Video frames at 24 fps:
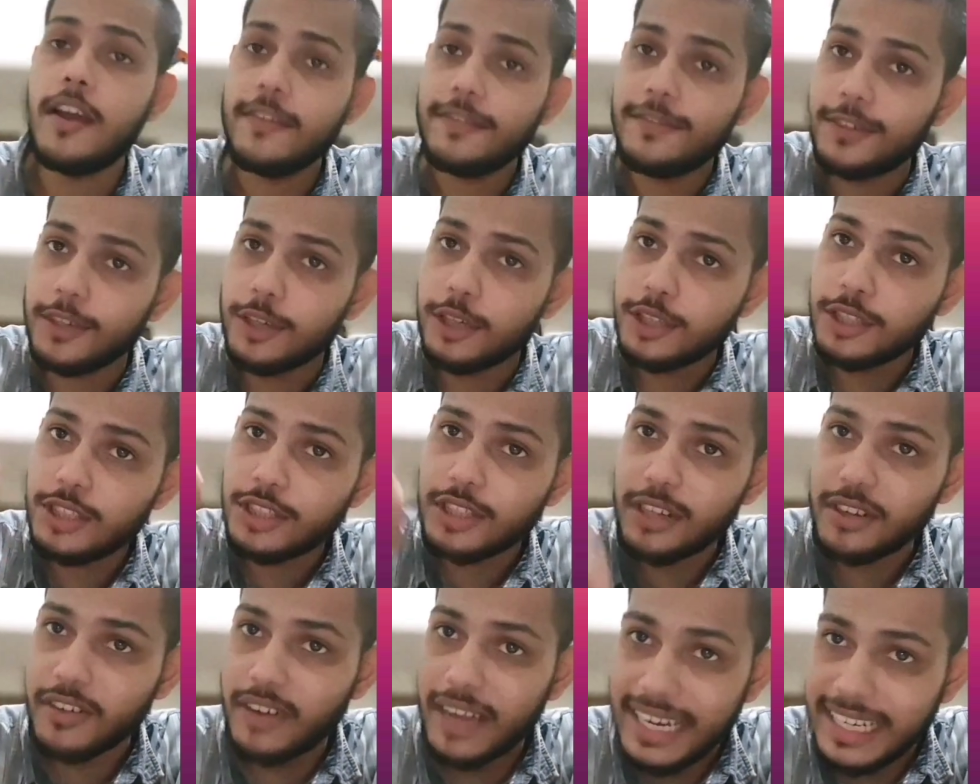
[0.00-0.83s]
first
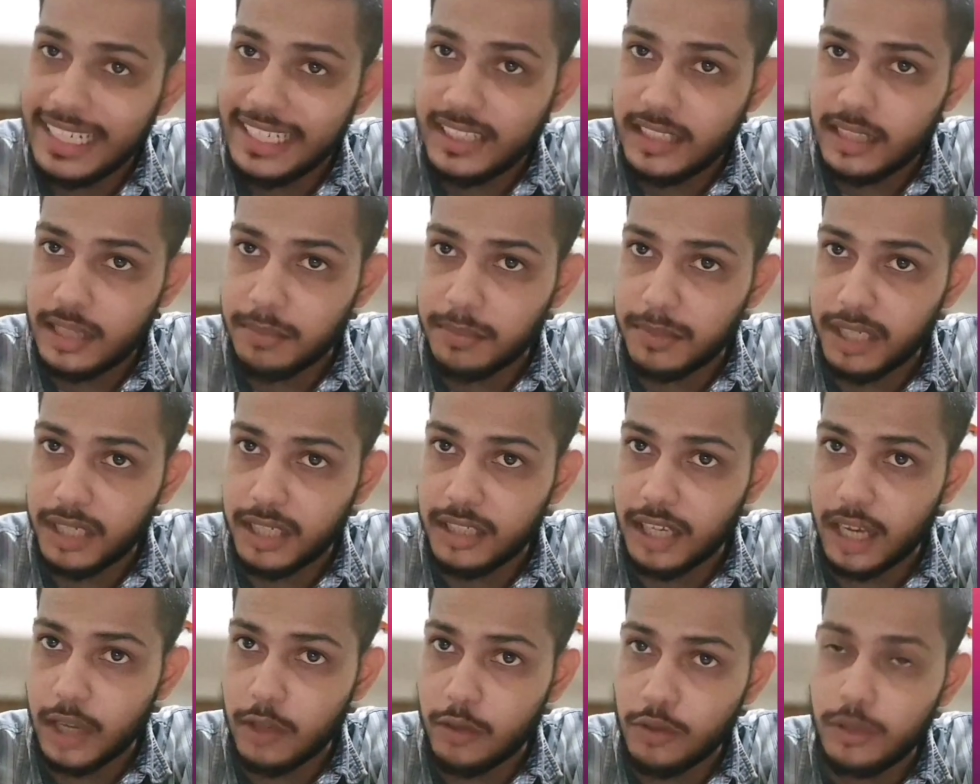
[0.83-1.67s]
write
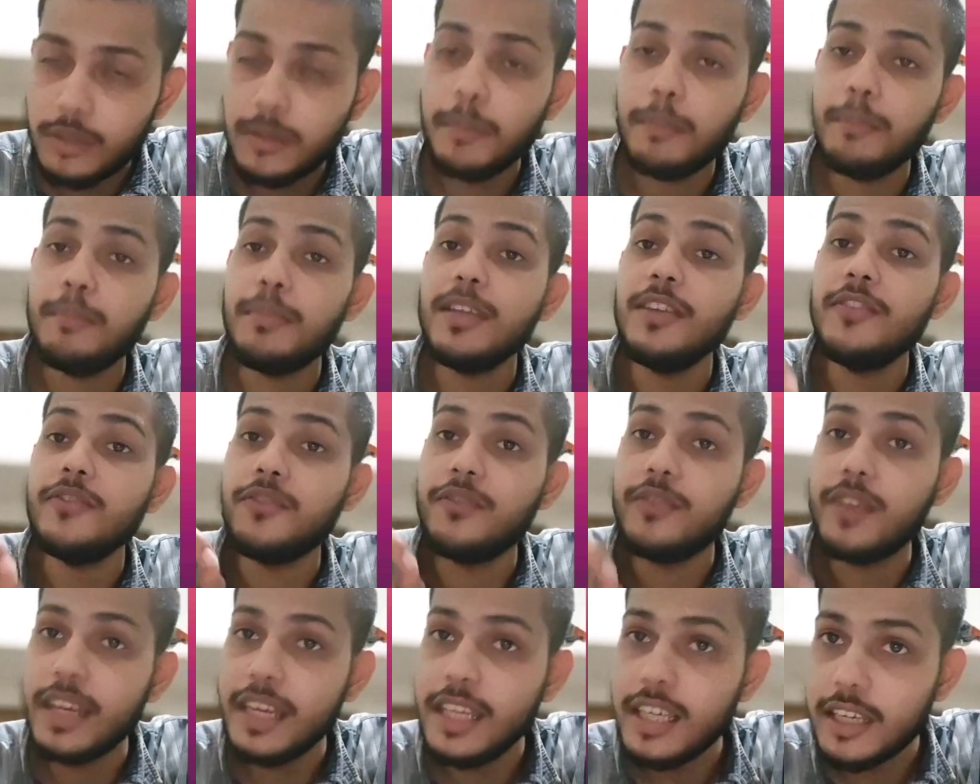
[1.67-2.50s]
something down, be
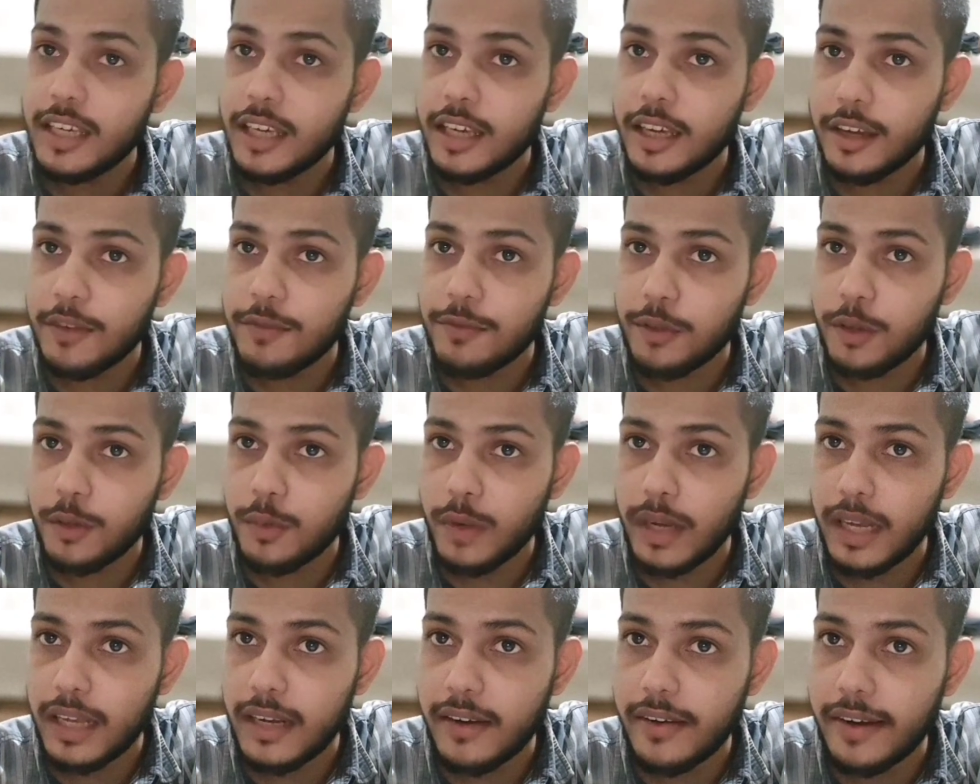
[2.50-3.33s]
very careful
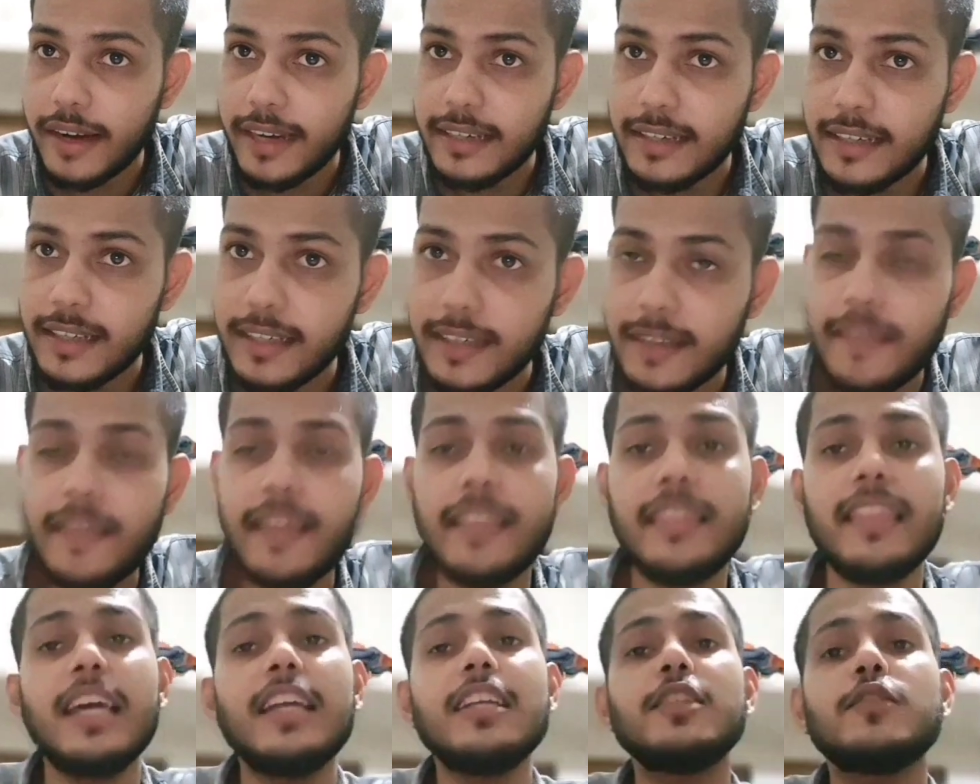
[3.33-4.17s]
while writing.
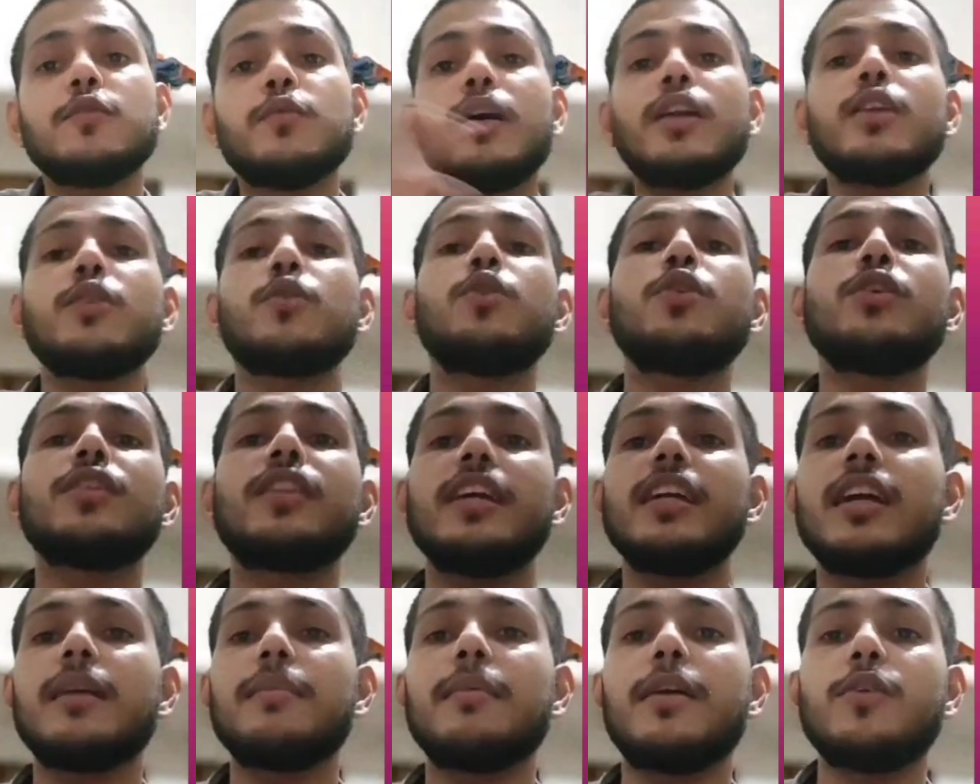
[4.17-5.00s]
And there is one good
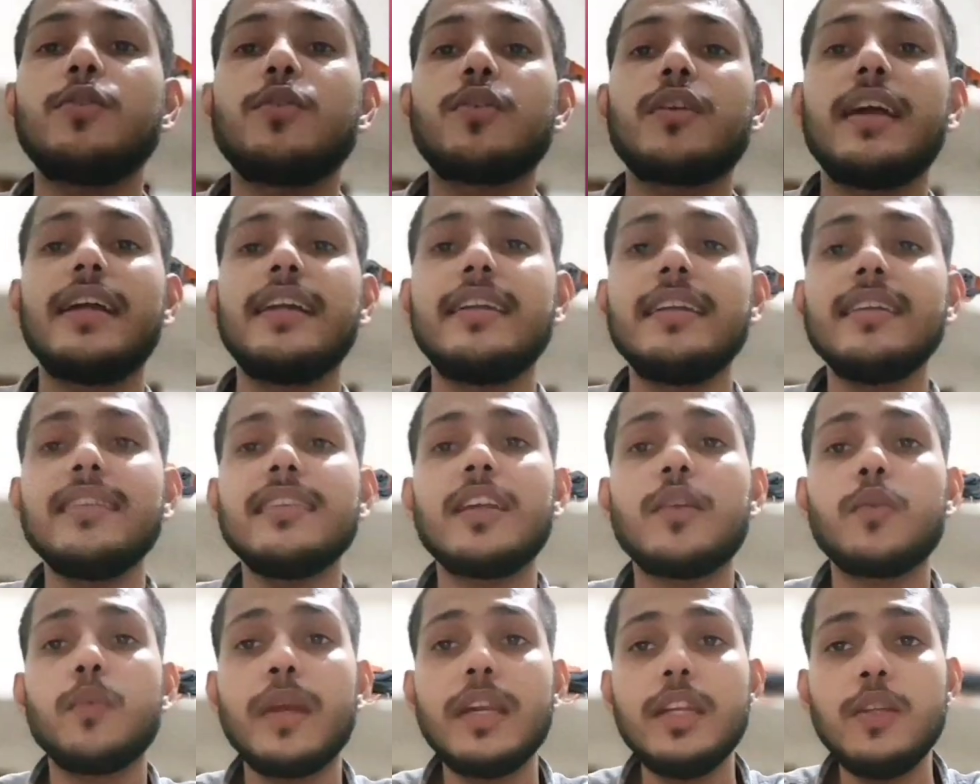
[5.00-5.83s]
thing about writing,
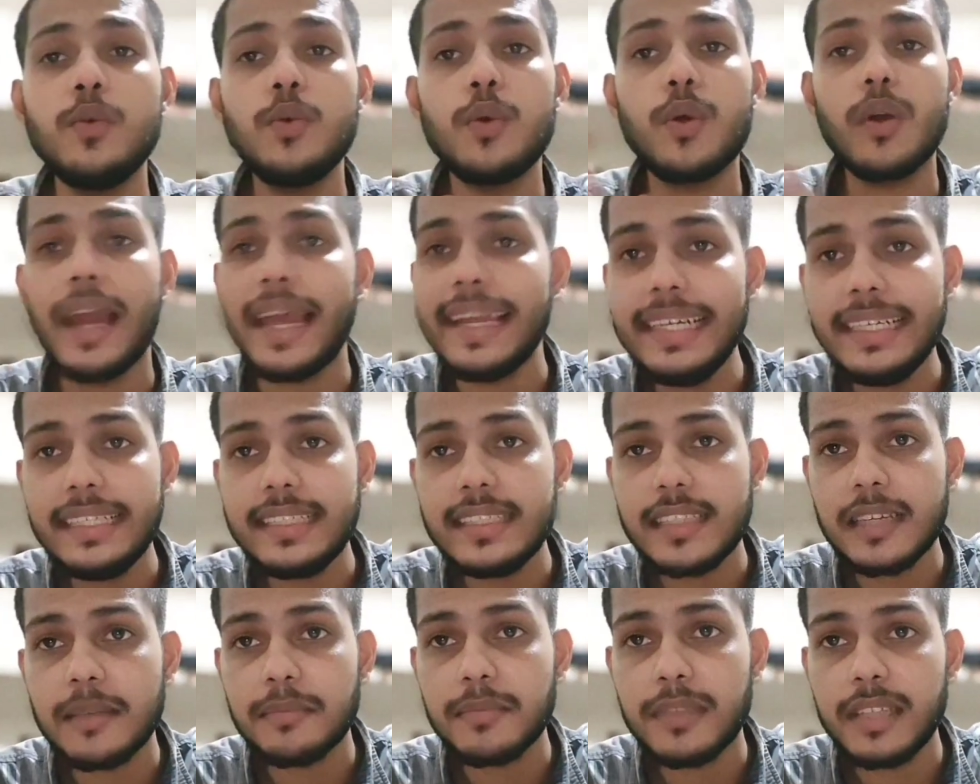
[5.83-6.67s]
that when you write
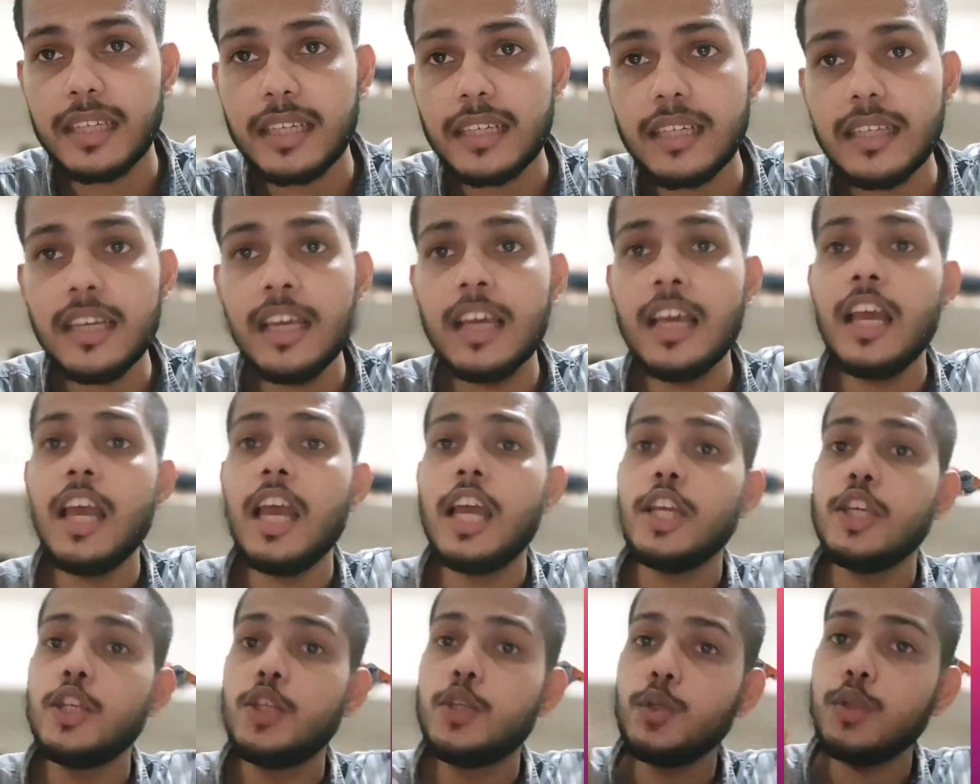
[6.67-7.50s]
something,
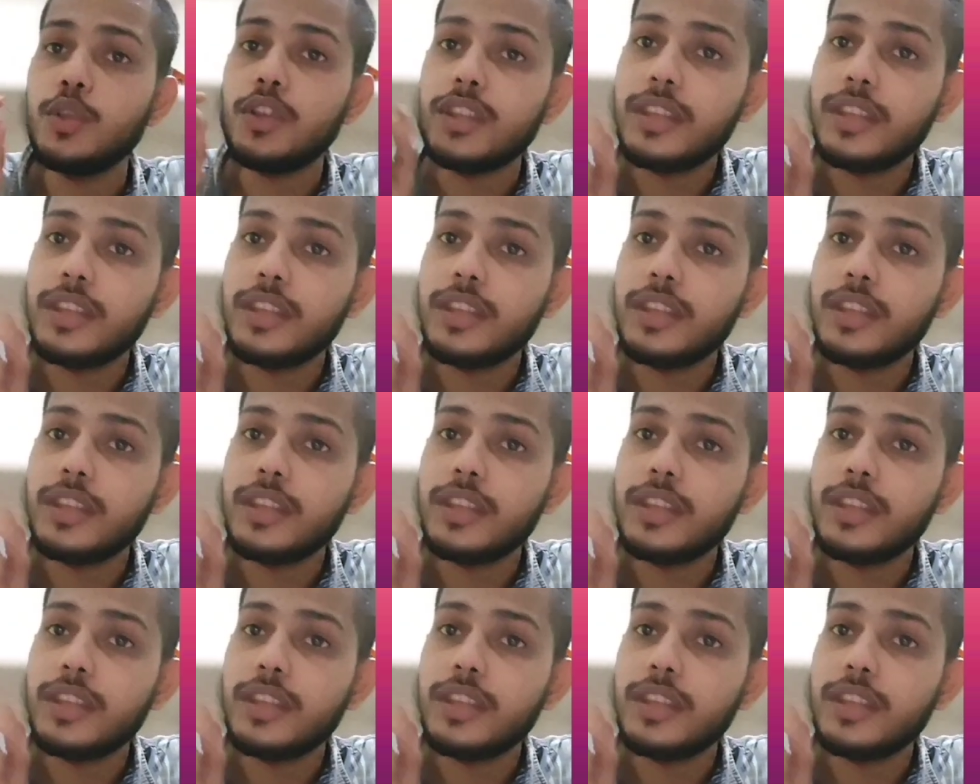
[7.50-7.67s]
you